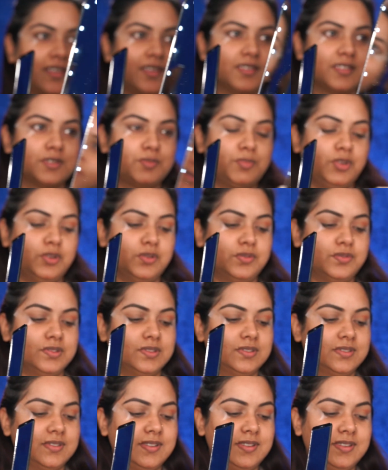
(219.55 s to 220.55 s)
It's
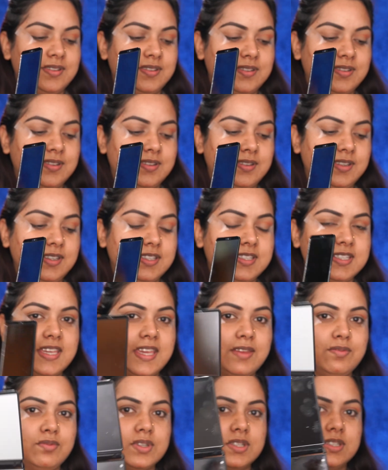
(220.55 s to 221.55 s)
beautiful. It
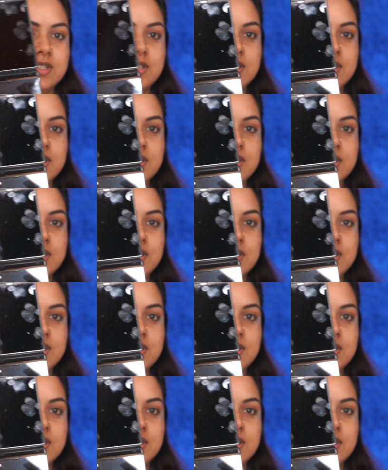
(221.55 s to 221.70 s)
came with